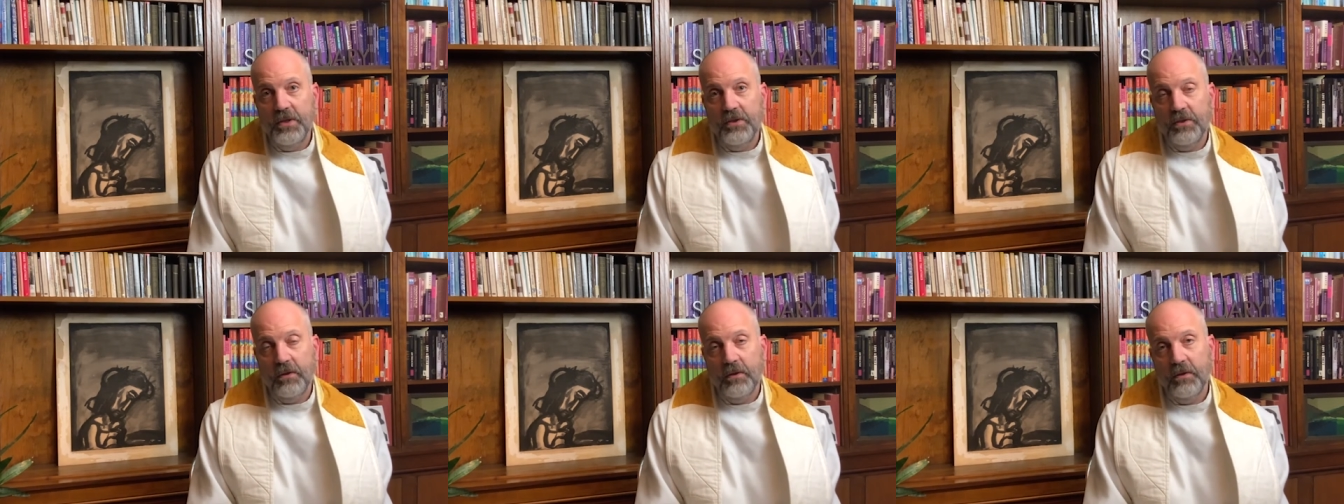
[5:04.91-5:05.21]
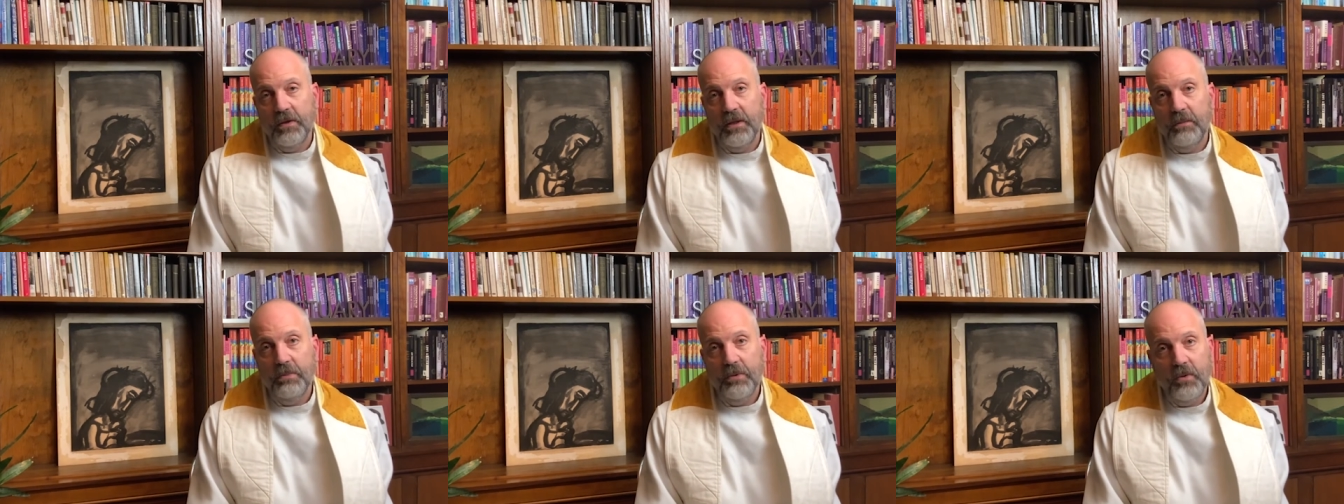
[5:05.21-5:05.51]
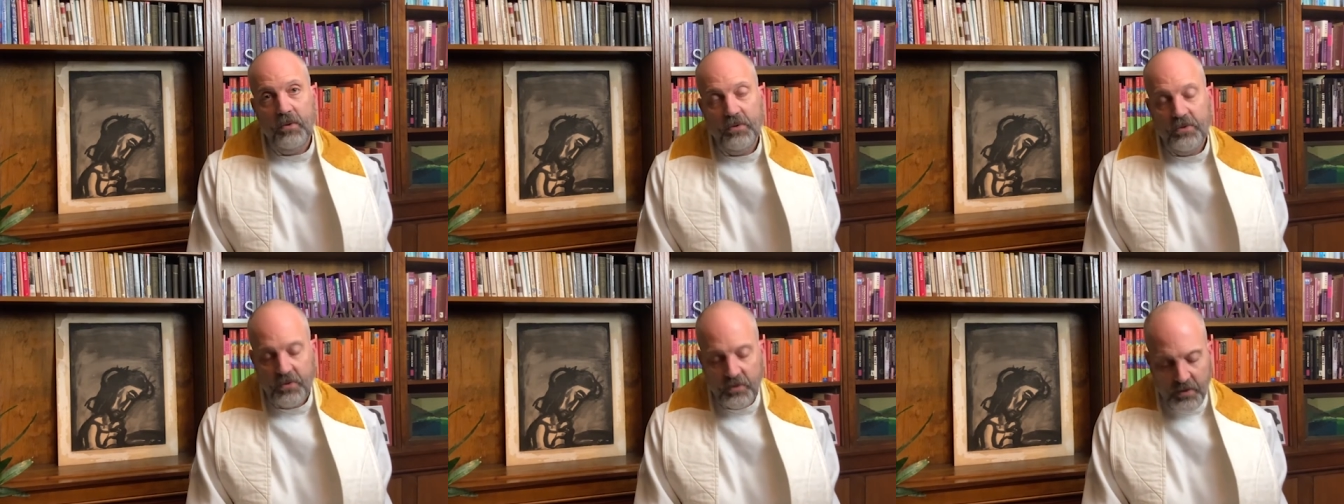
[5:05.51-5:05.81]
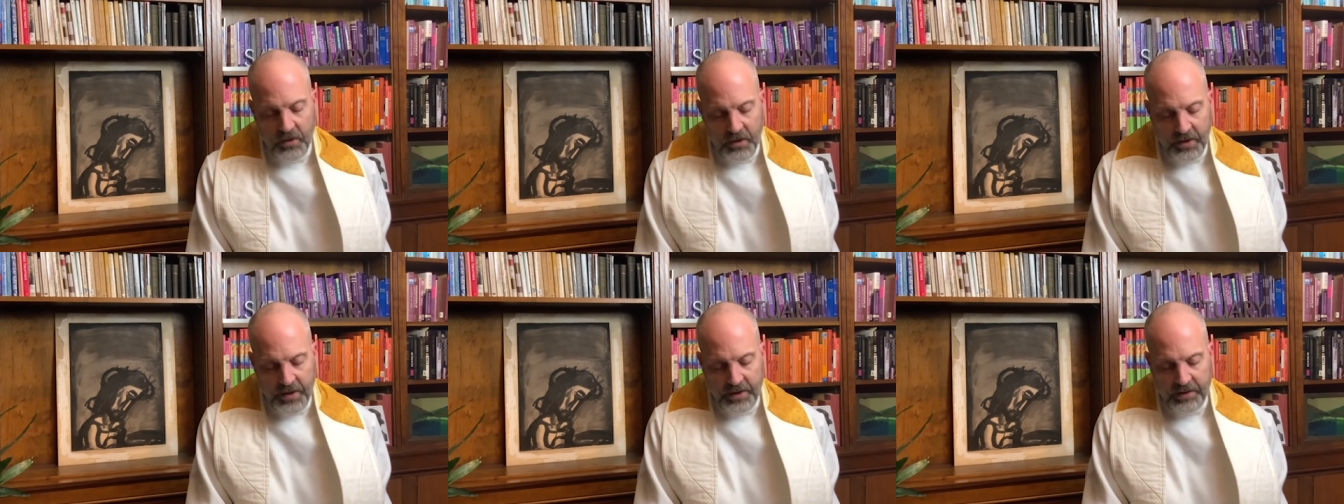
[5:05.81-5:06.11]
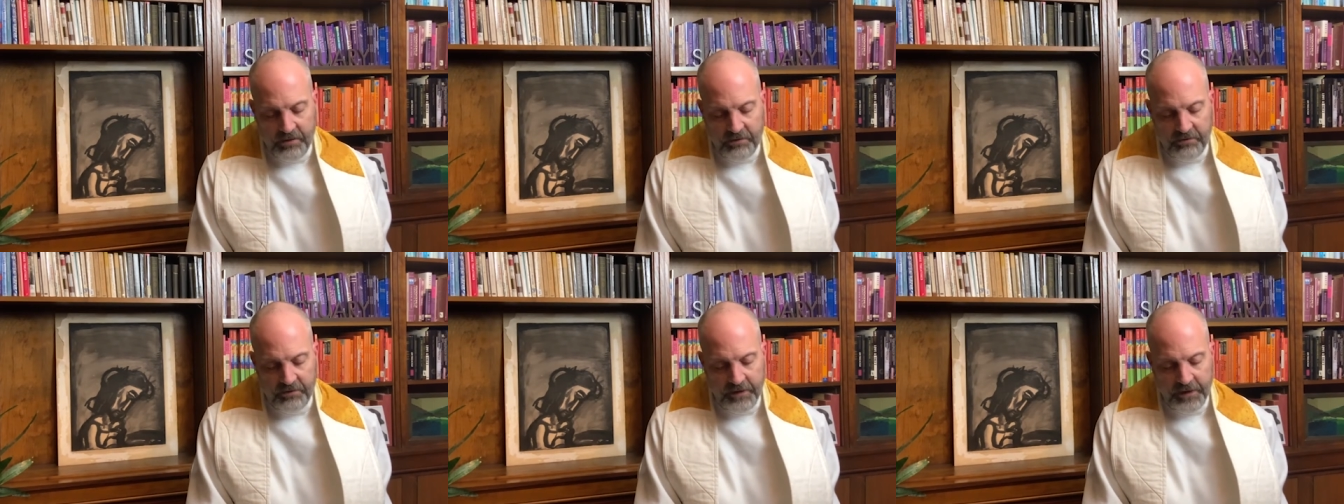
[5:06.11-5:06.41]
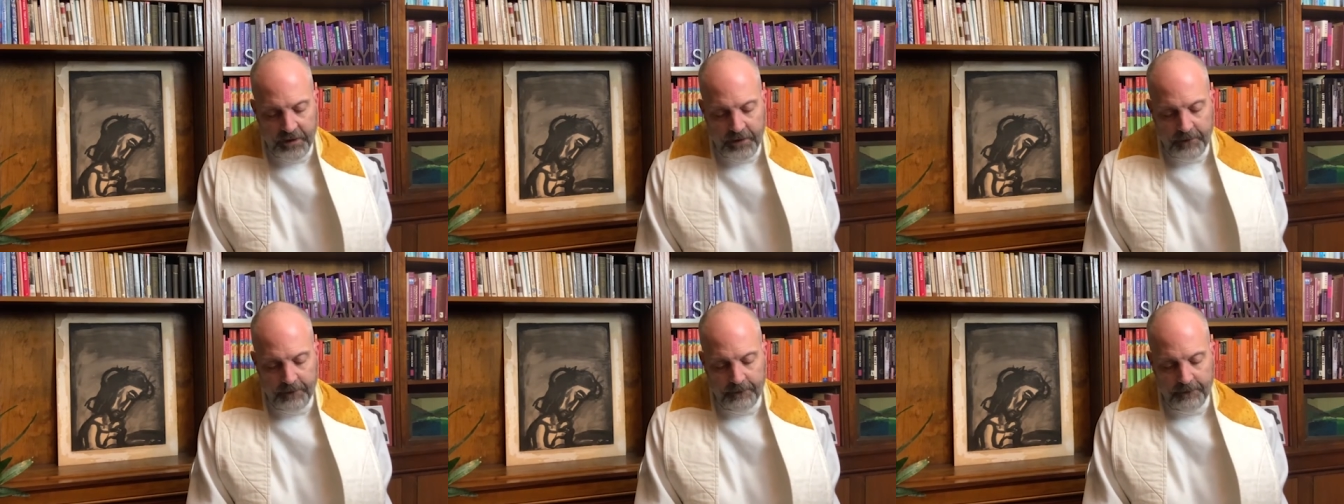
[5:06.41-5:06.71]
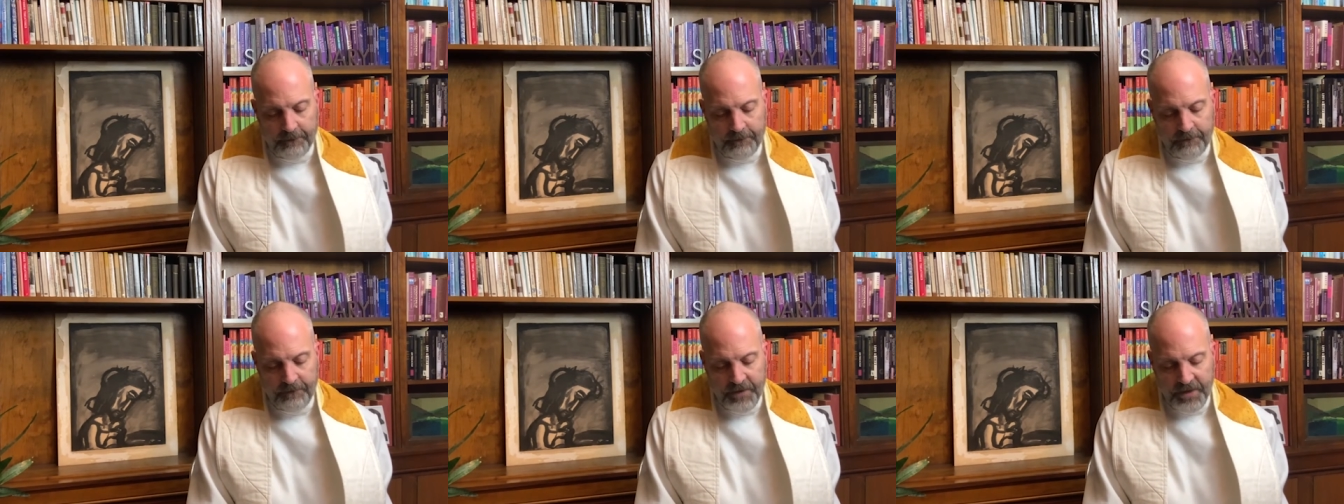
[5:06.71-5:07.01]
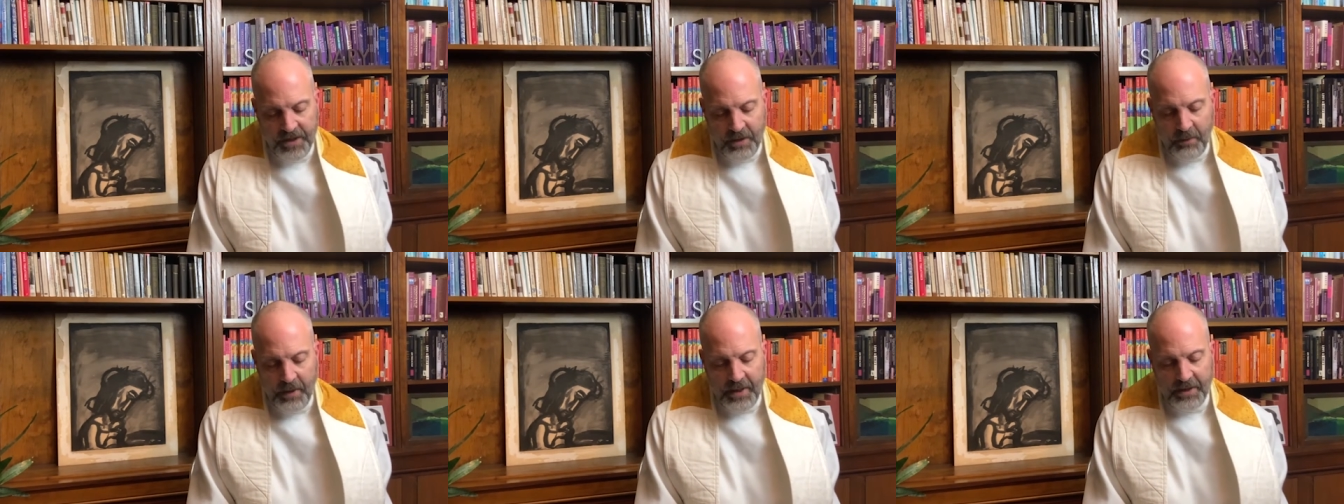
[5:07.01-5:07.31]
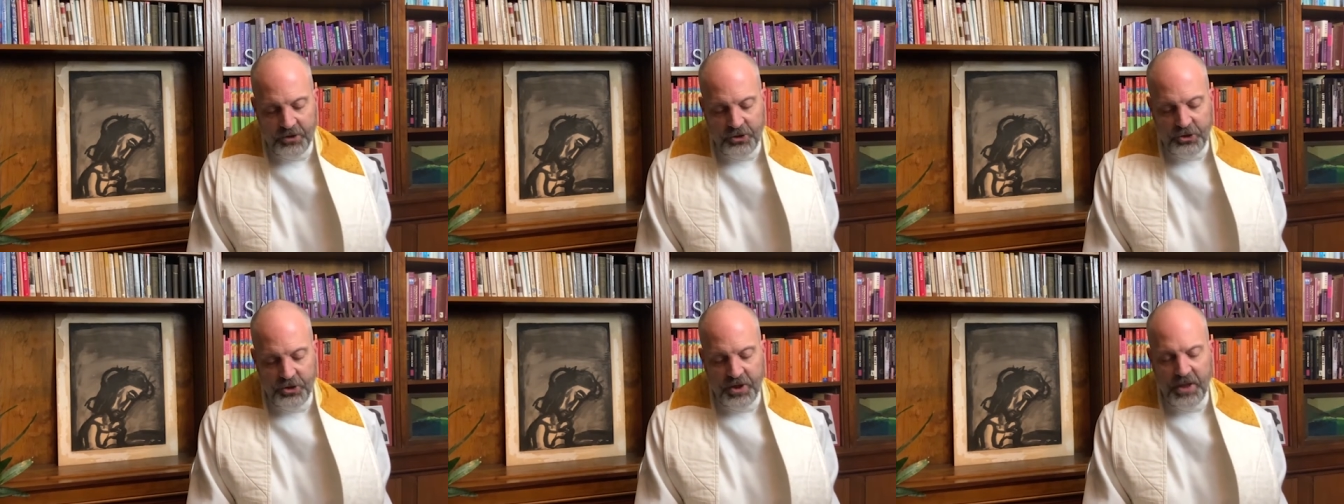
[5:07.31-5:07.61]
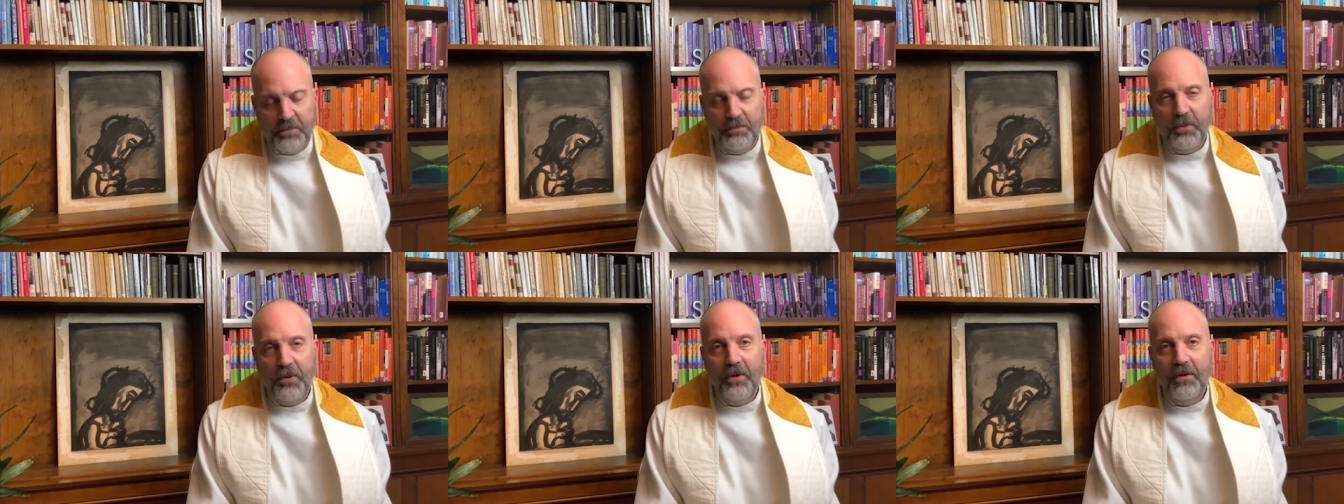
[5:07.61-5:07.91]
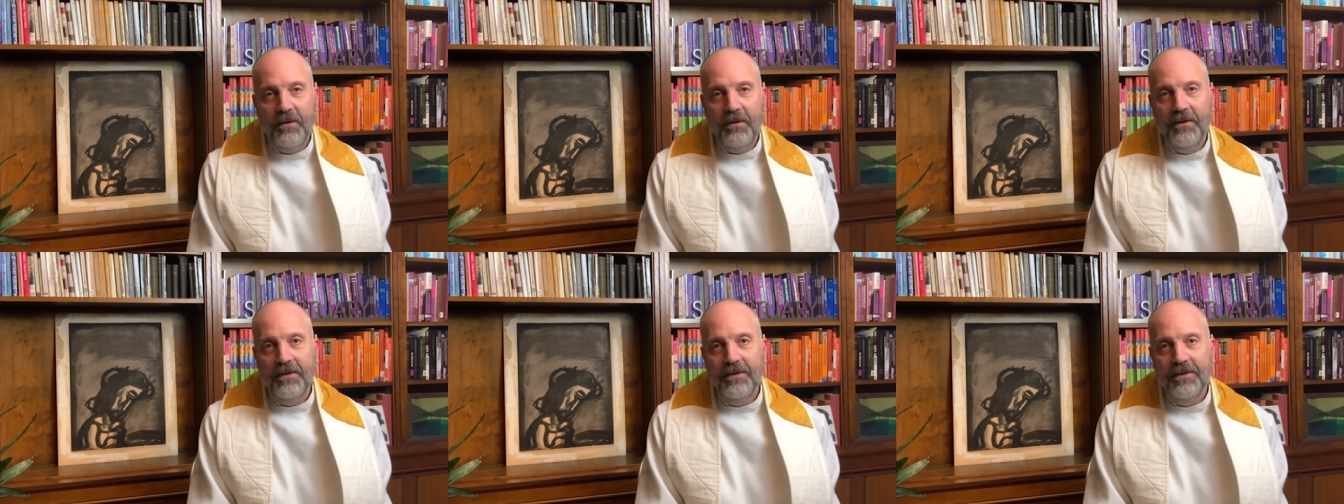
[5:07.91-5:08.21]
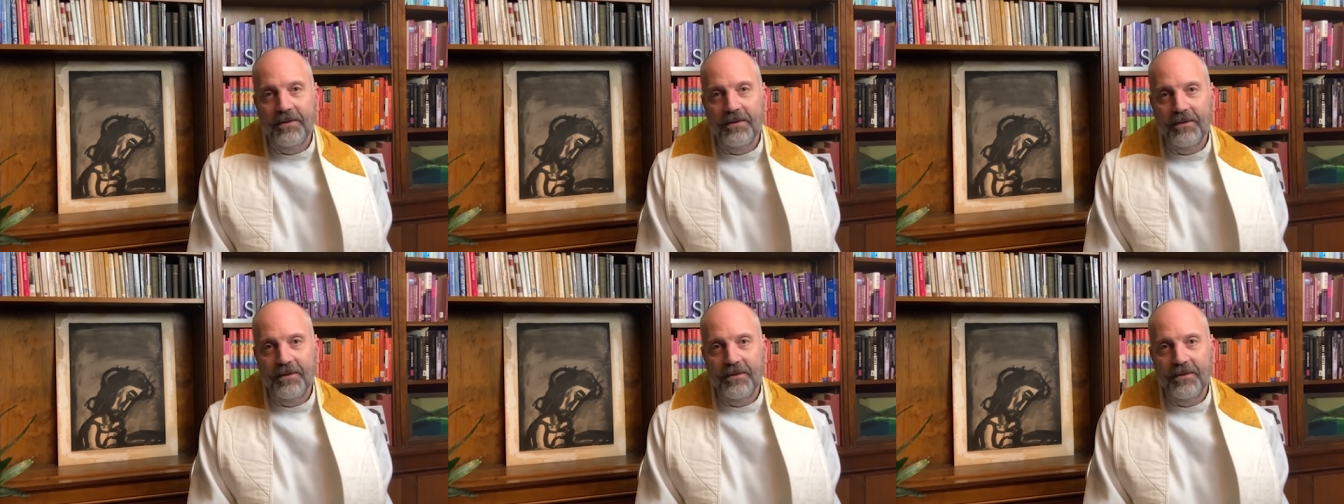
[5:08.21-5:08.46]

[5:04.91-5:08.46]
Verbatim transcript: certainly, but also collectively. Come on, sheeple!